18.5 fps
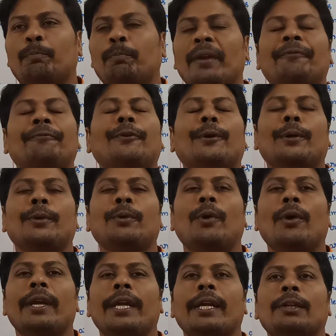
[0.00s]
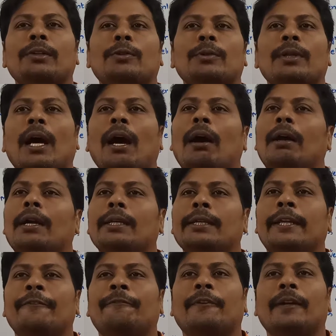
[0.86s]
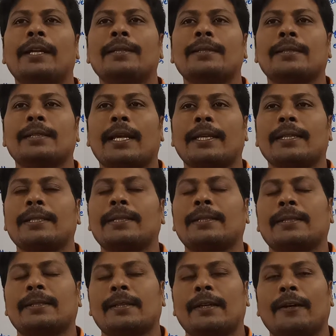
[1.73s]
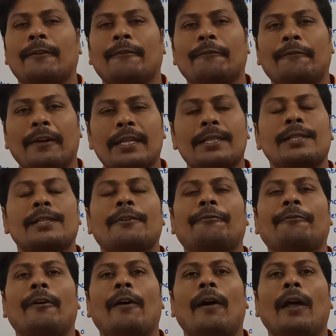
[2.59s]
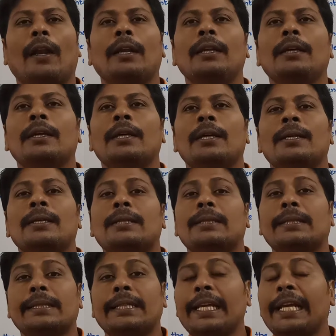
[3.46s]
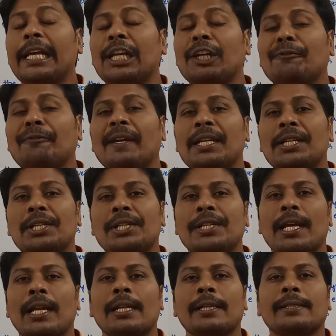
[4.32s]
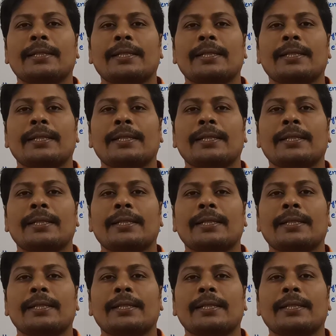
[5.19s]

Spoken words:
Before going to the differences, first of all, sequential